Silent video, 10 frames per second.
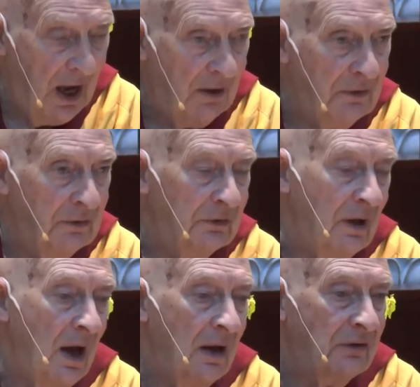
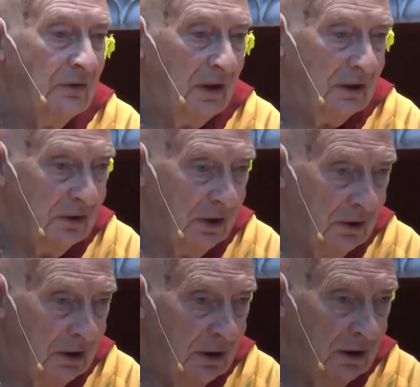Others are
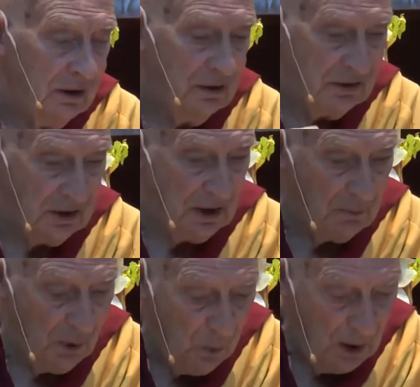secondary to
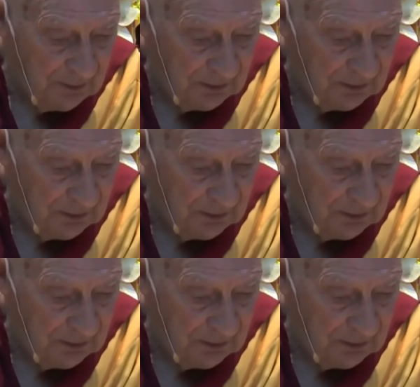number one.